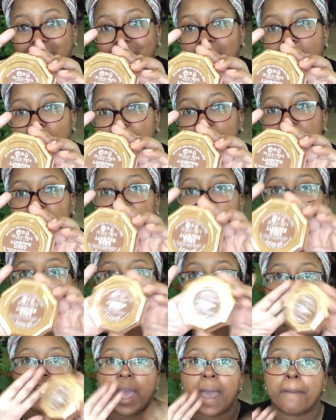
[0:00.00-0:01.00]
haven't got
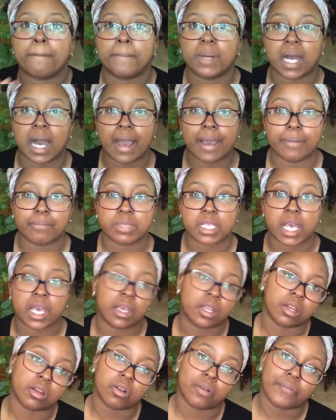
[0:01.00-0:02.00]
there yet, but I am
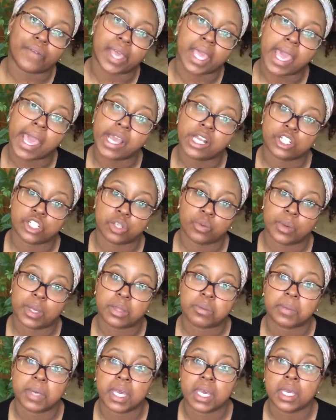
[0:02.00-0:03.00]
taking it on vacation
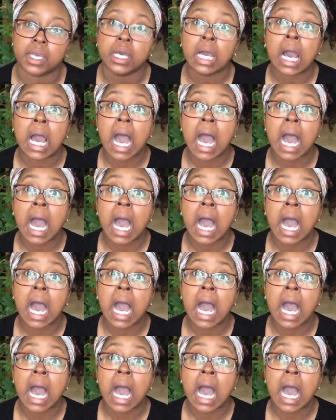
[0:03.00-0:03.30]
with me.